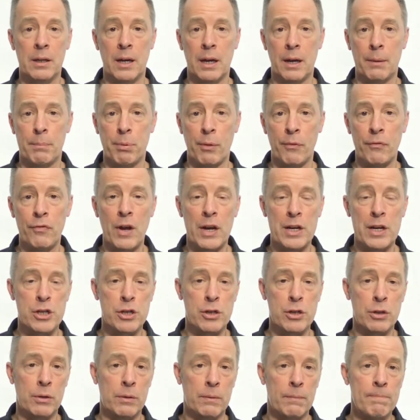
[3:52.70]

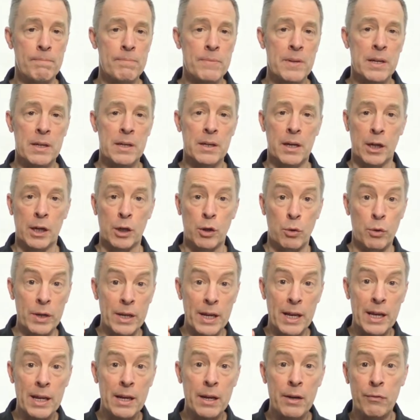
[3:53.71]
professional, a
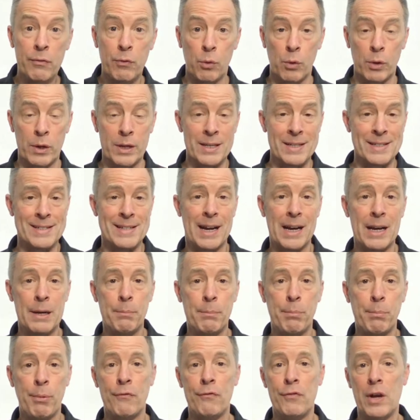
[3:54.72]
creative or a
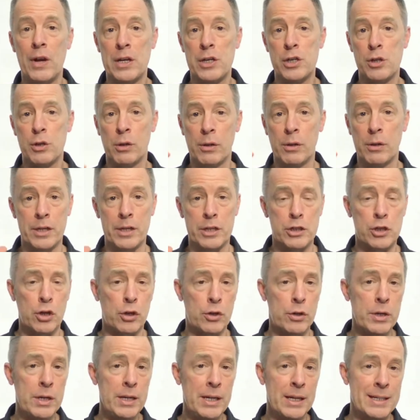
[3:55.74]
design professional, an
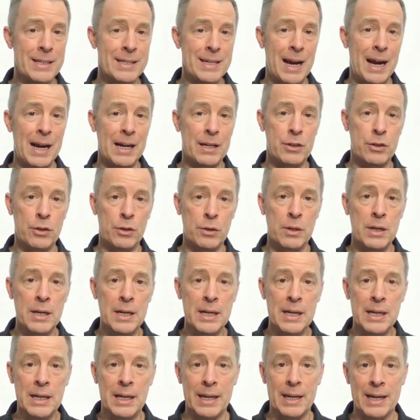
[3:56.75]
attorney, a doctor,
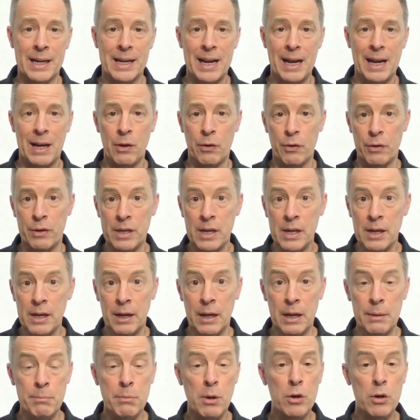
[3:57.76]
an accountant,
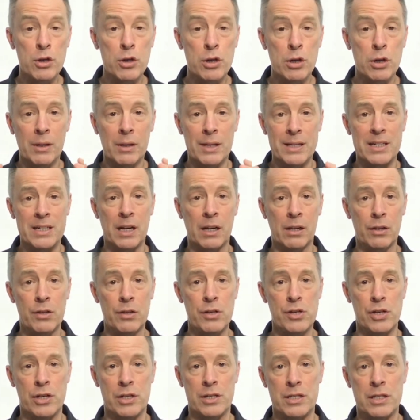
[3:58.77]
emotional
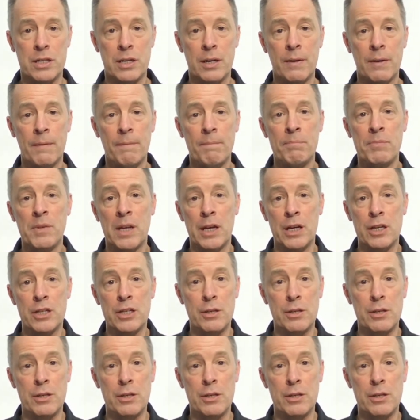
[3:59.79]
intelligence is